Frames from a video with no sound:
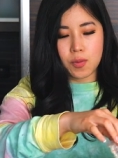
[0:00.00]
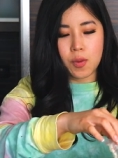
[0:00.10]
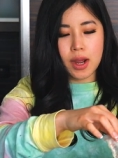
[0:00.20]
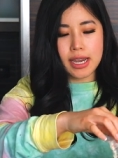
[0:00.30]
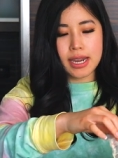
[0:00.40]

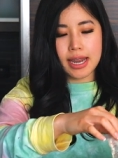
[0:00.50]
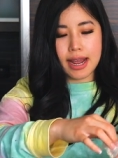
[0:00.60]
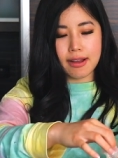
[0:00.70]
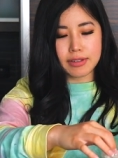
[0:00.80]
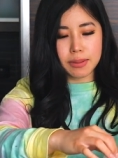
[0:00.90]
one and a
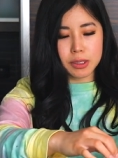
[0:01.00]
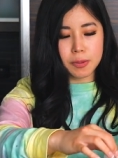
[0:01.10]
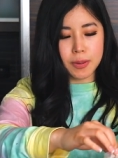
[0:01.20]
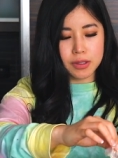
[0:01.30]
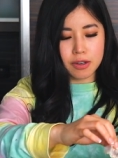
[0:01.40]
half
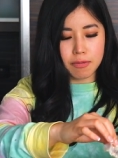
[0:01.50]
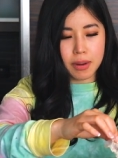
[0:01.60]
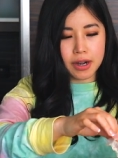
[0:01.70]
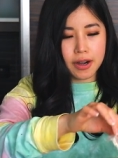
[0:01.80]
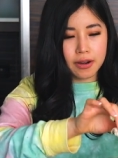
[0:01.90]
tablespoons of
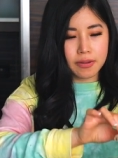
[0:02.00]
butter.